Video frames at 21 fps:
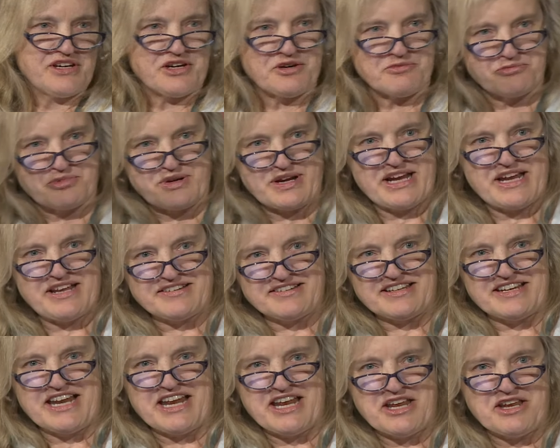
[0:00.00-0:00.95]
a
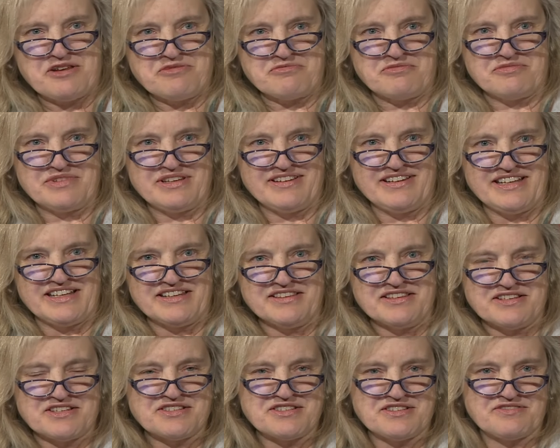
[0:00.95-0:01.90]
brand name
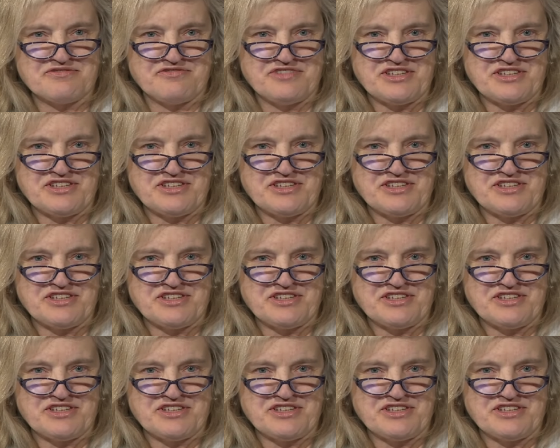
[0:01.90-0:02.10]
in this